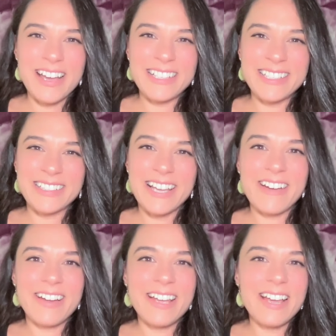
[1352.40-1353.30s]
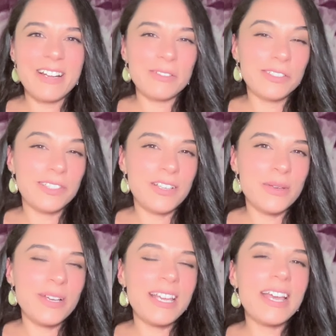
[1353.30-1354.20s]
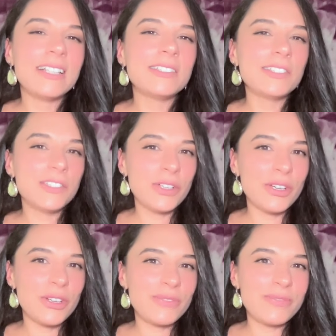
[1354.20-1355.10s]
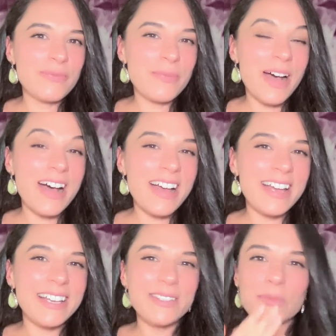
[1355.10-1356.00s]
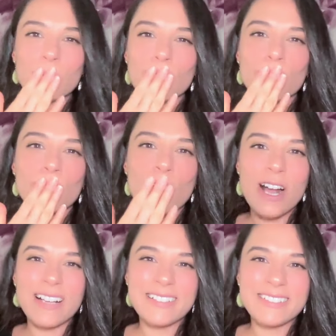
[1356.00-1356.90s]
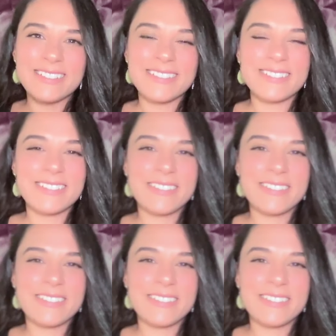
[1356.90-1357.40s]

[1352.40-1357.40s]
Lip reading: Angelari, and I'll see you again soon. Bye. Mwah.